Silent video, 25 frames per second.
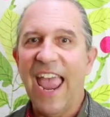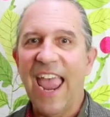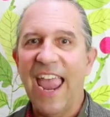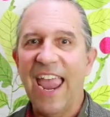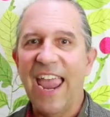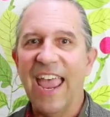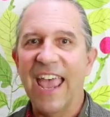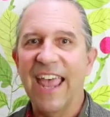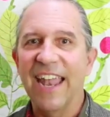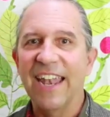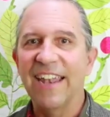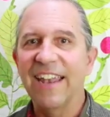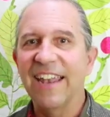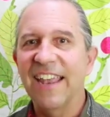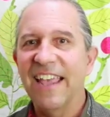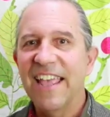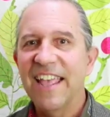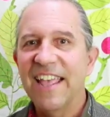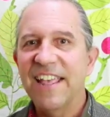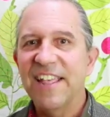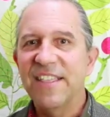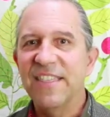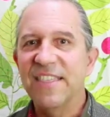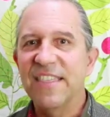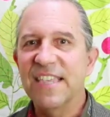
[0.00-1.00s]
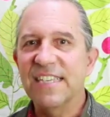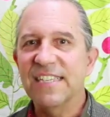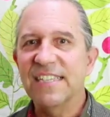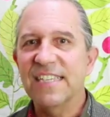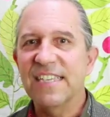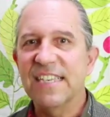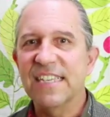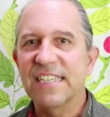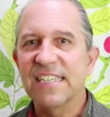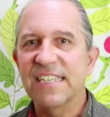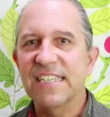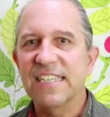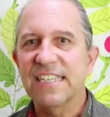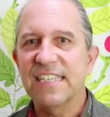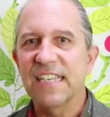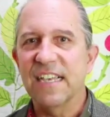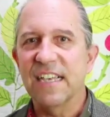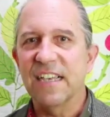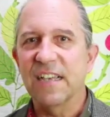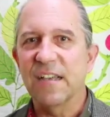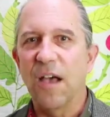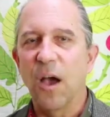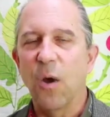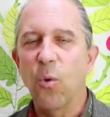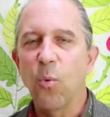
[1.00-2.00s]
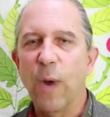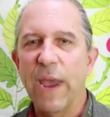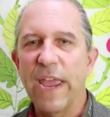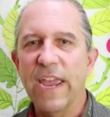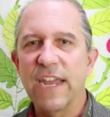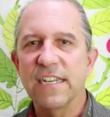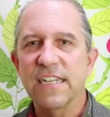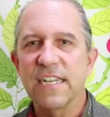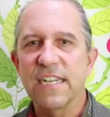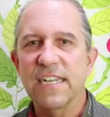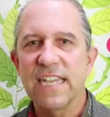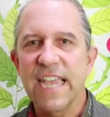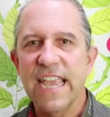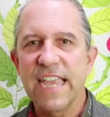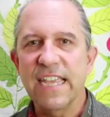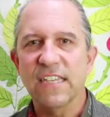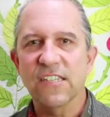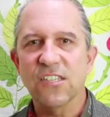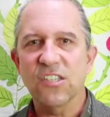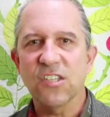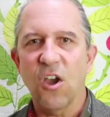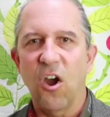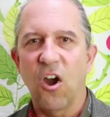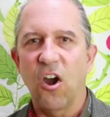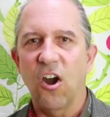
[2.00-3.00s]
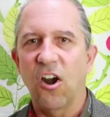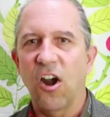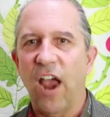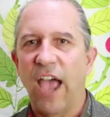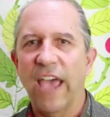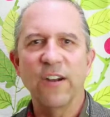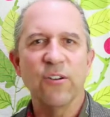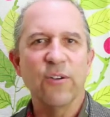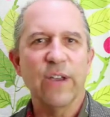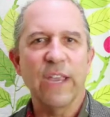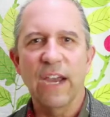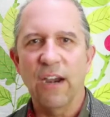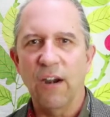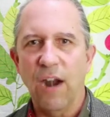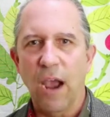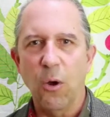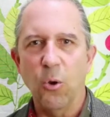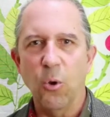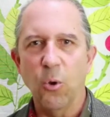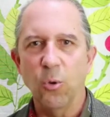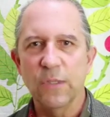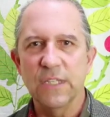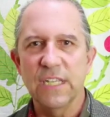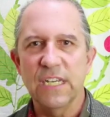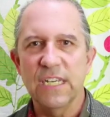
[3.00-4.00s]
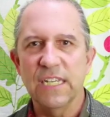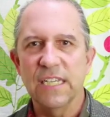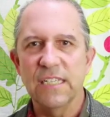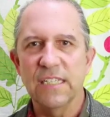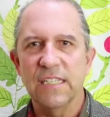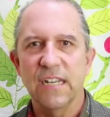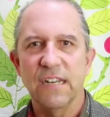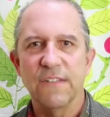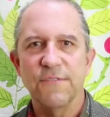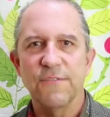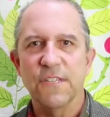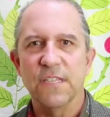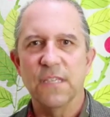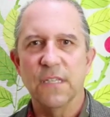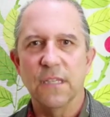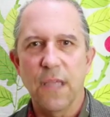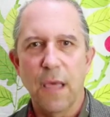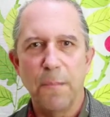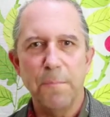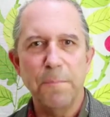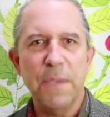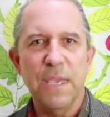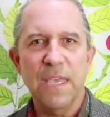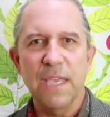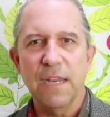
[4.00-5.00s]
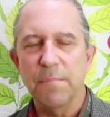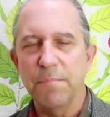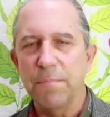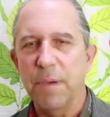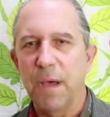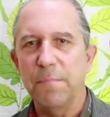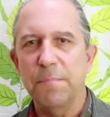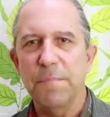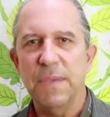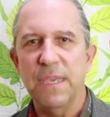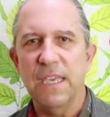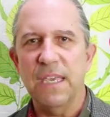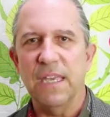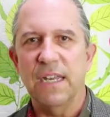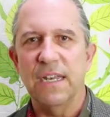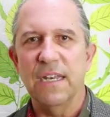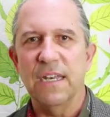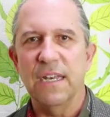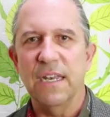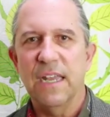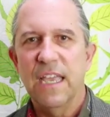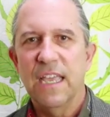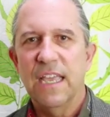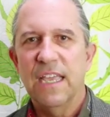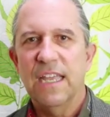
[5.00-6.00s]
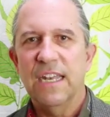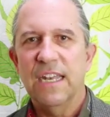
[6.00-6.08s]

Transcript: And this is a way to take a scar, I don't care how old it is, and if it's lumpy and bumpy and